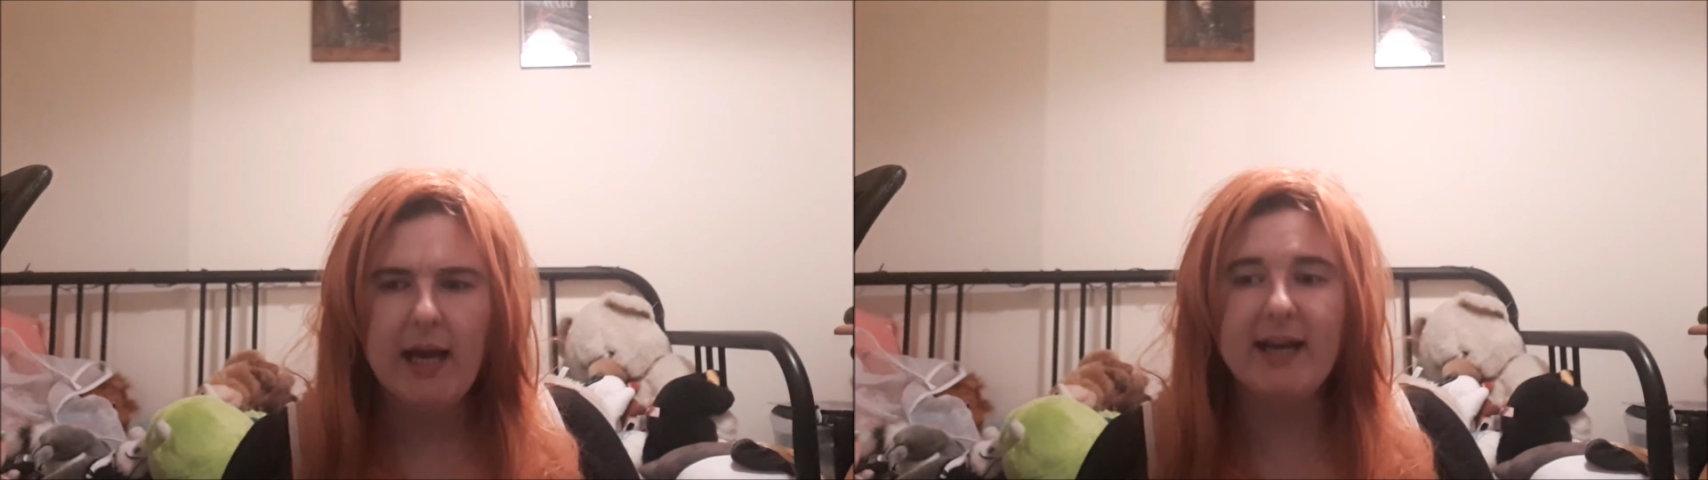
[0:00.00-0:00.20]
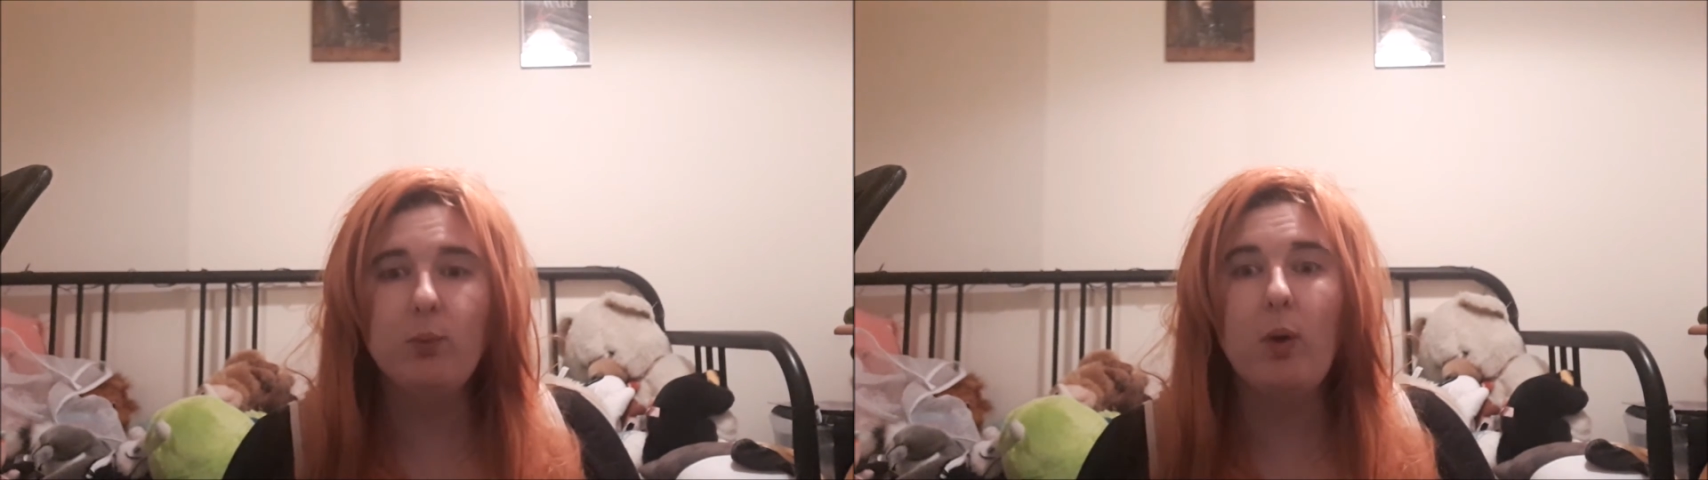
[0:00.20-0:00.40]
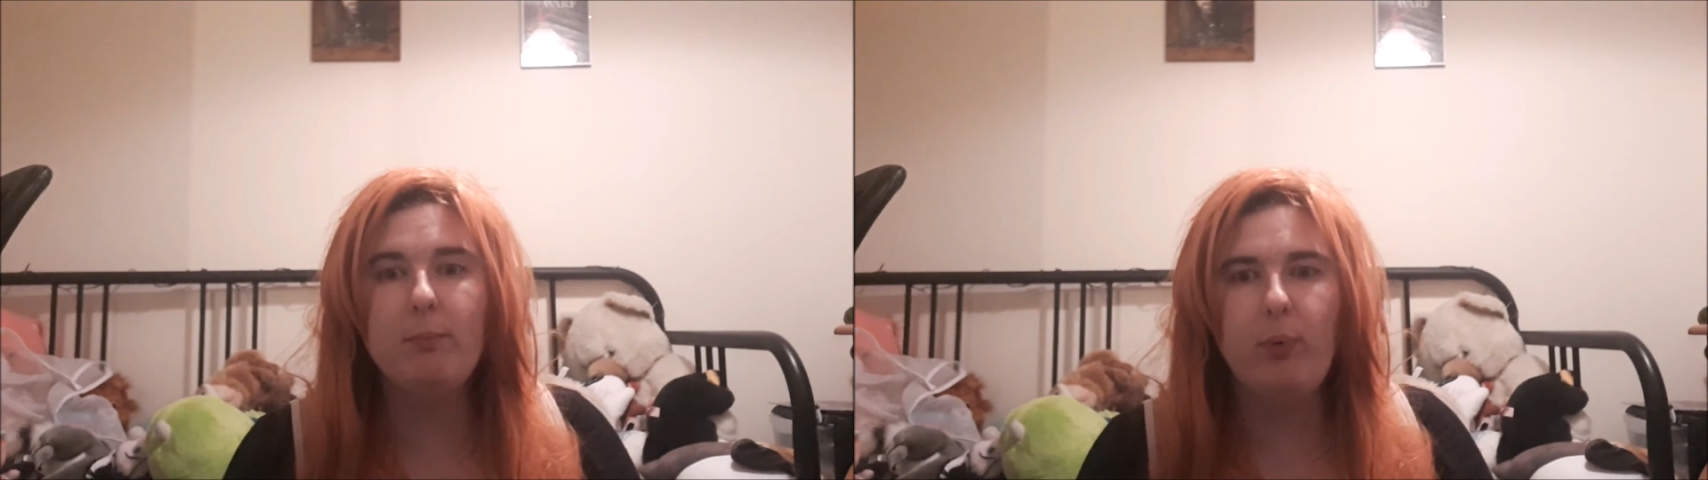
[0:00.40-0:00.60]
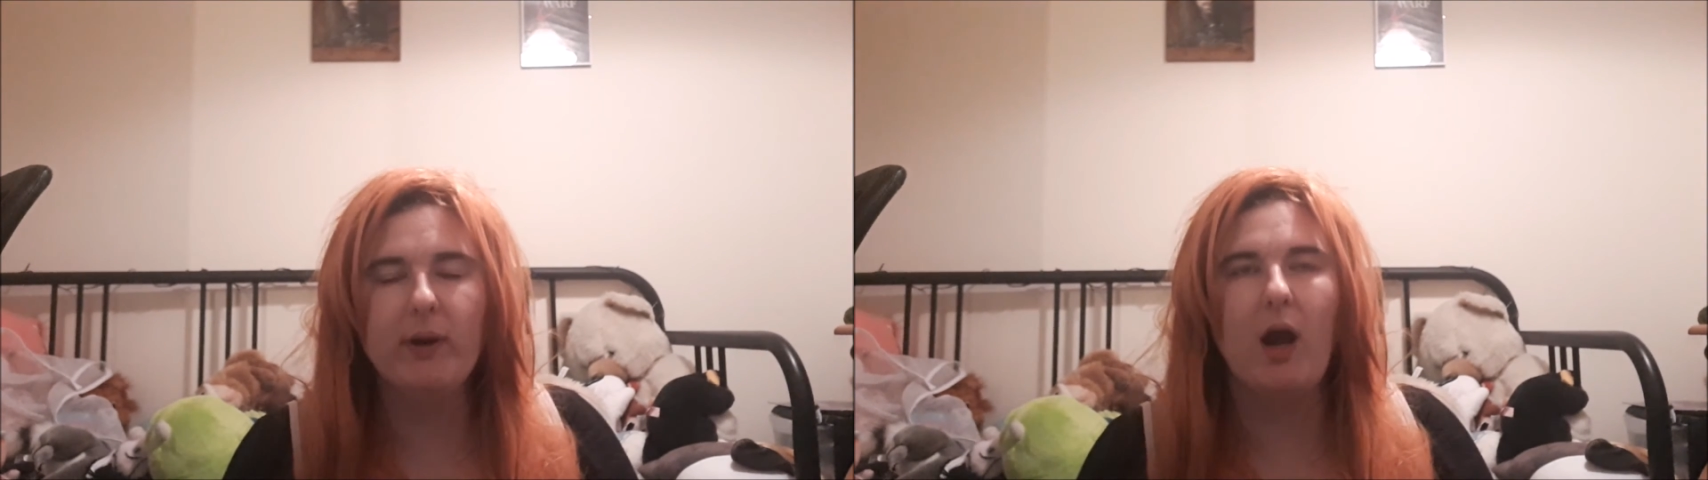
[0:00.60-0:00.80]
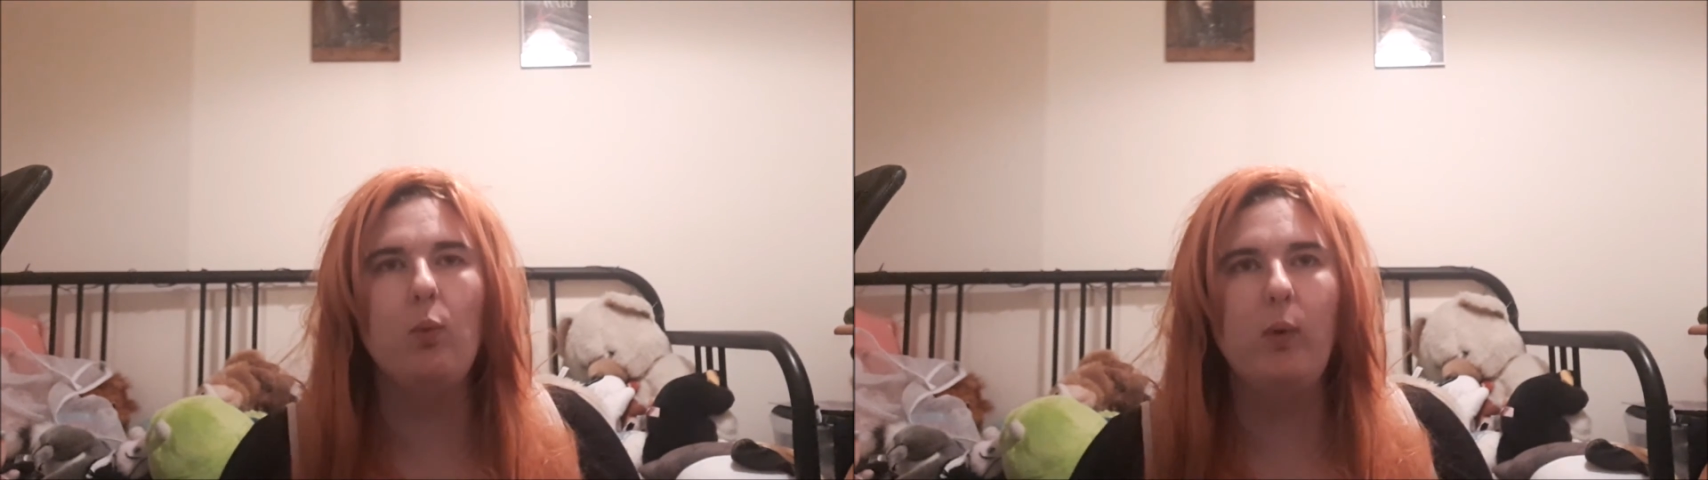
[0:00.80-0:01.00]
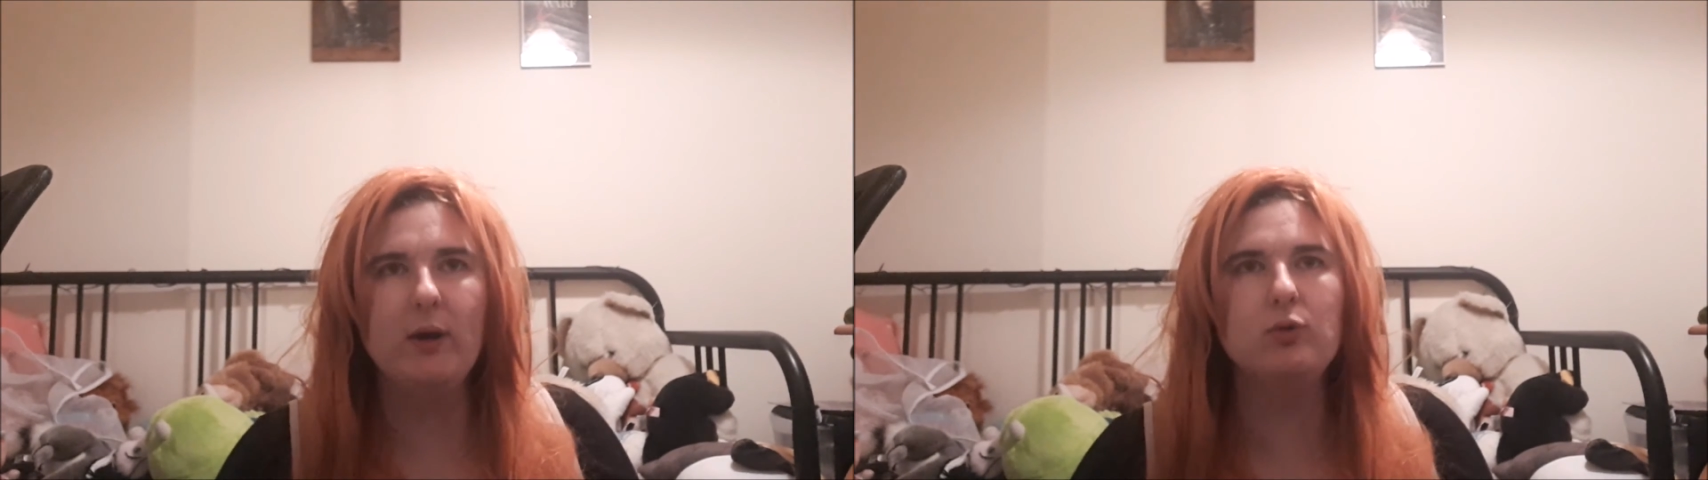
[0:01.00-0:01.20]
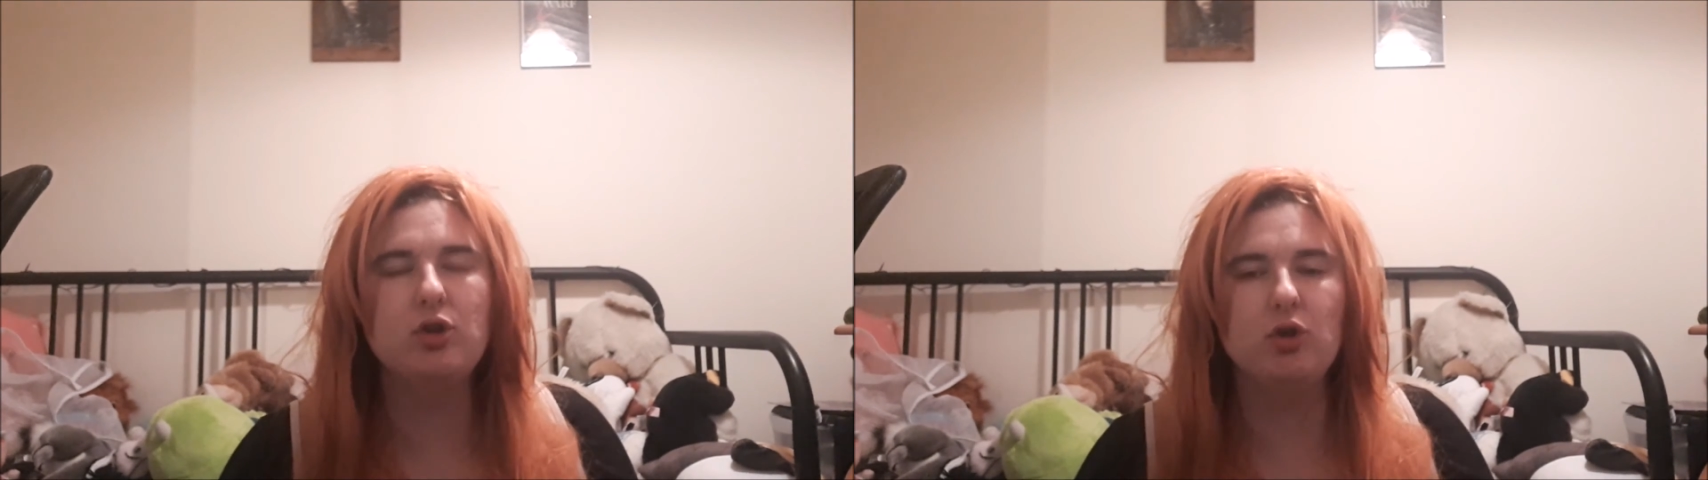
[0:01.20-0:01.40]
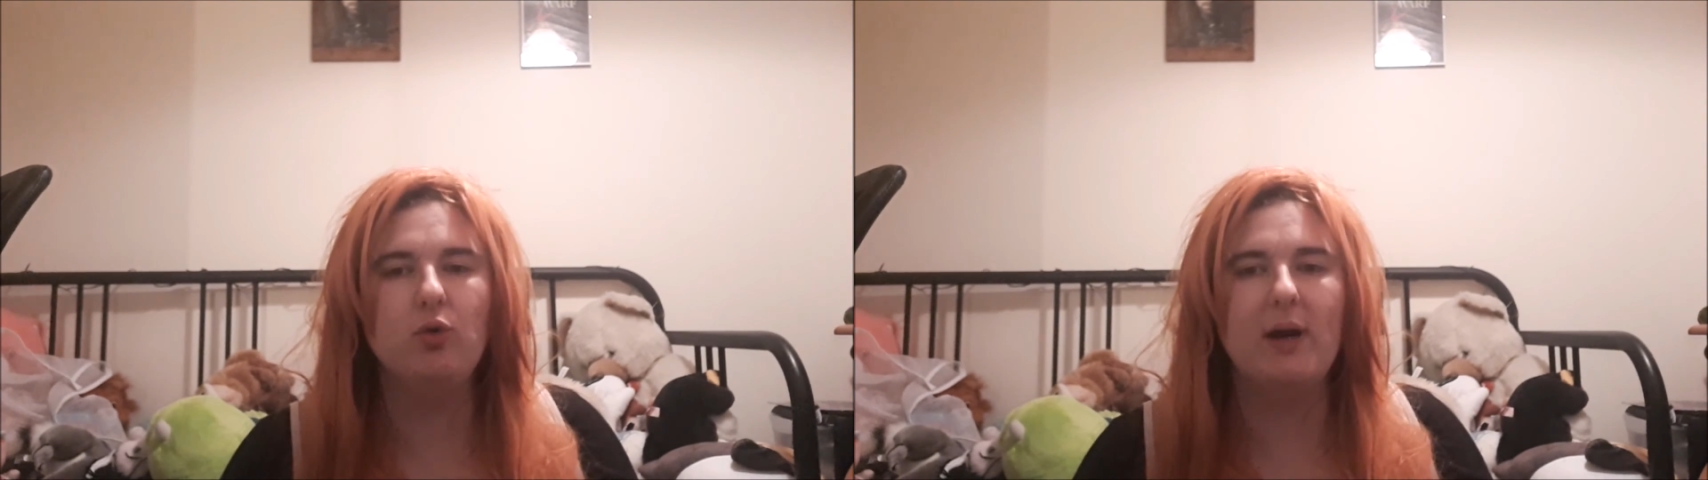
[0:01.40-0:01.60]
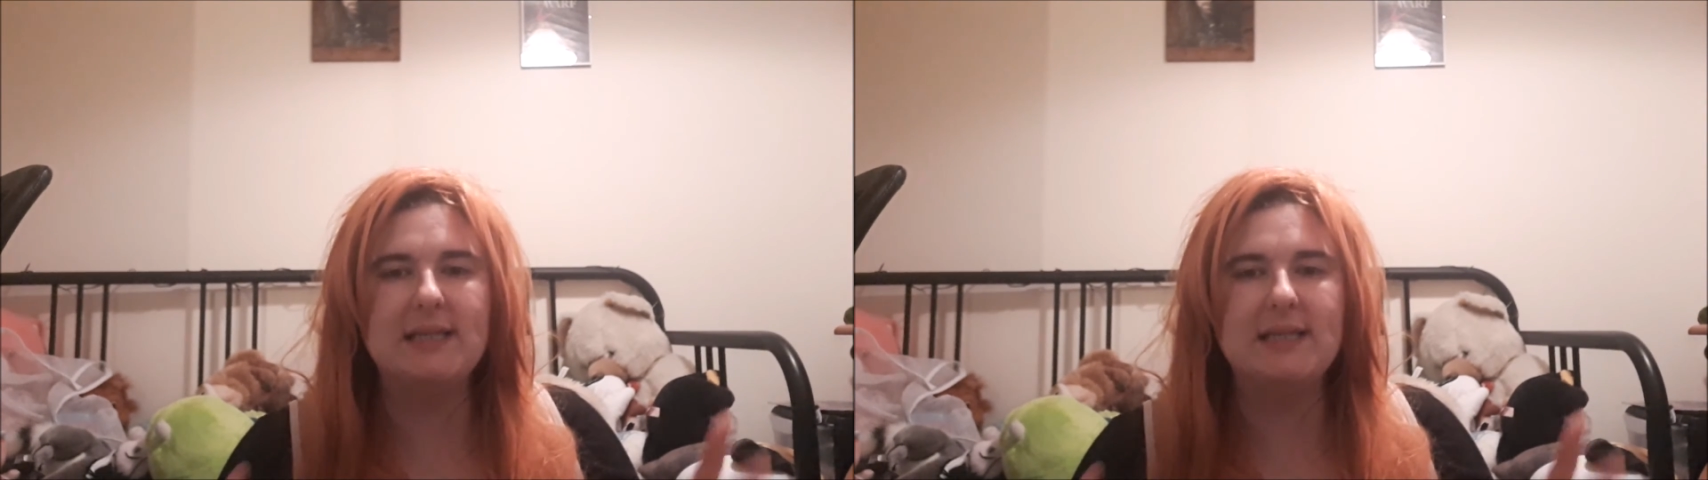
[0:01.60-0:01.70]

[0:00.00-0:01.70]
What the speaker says: And at one point I will do a